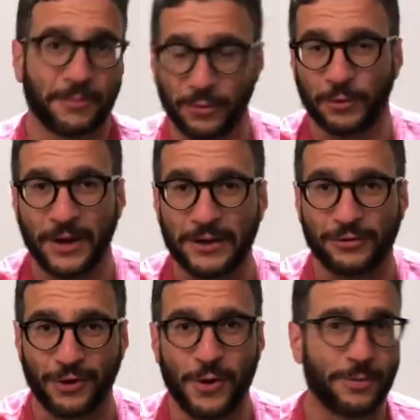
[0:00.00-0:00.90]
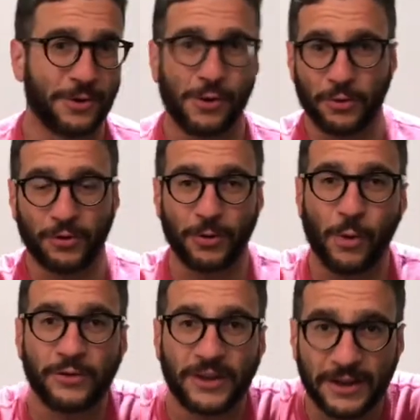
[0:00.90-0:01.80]
It was a great show. I'm gonna go start
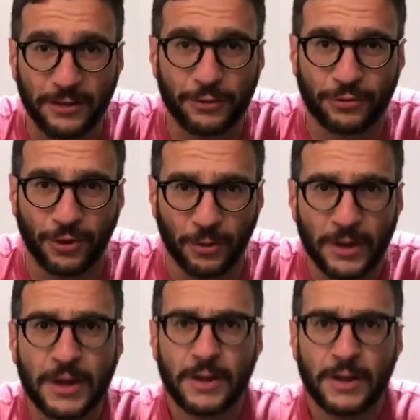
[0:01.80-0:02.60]
watching another show.